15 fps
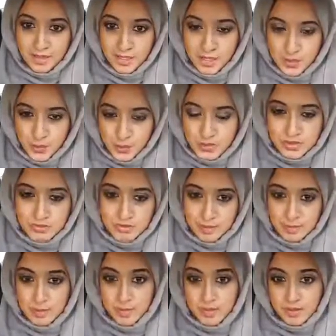you talk to the right
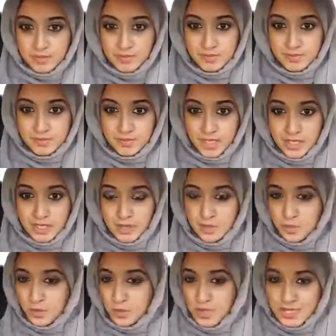people. You're
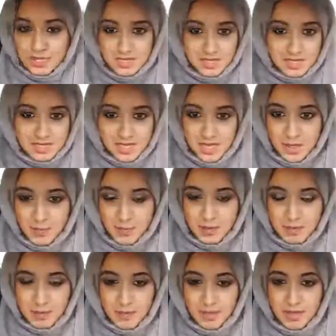not wasting your time with
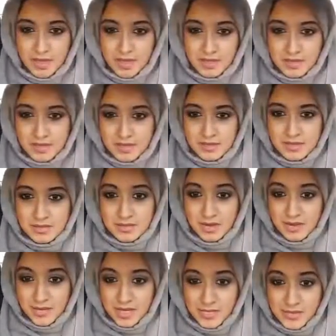people that
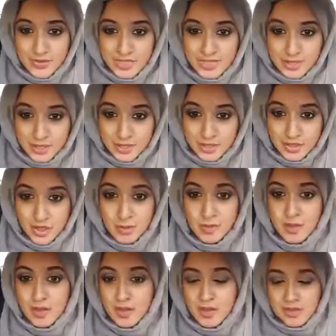are not interested in your job,
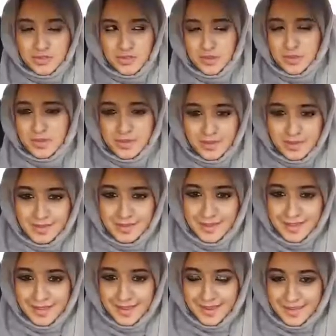
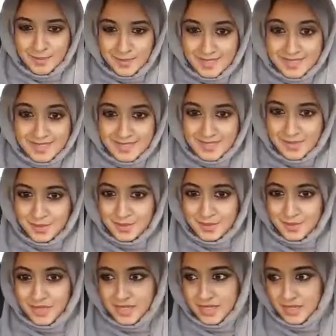in your business
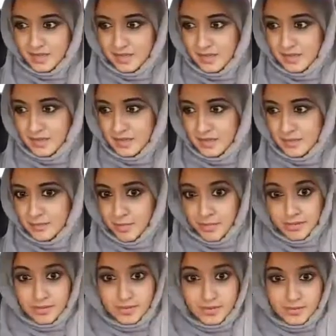or in your
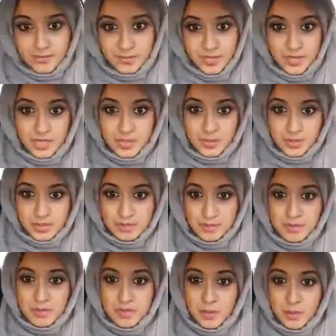product. Right? You're talking to
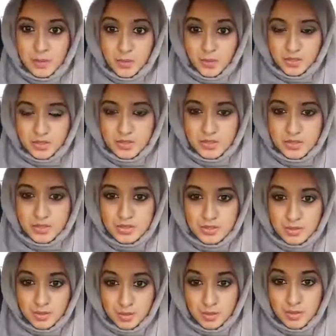people that want
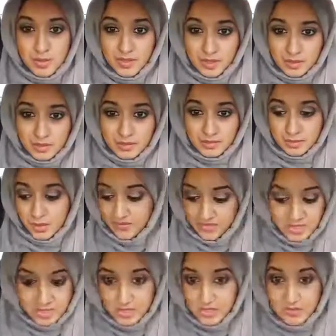to know about your whatever
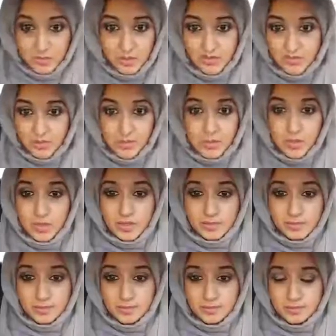you're
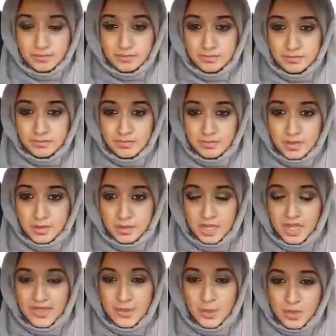promoting. Okay,
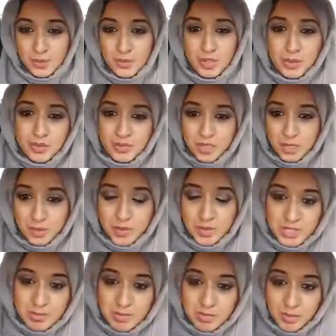and they want to work with you
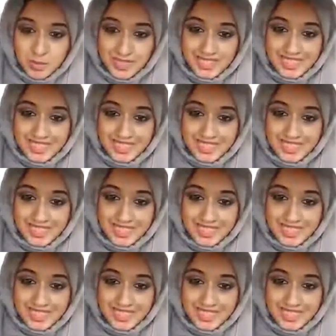because you're promoting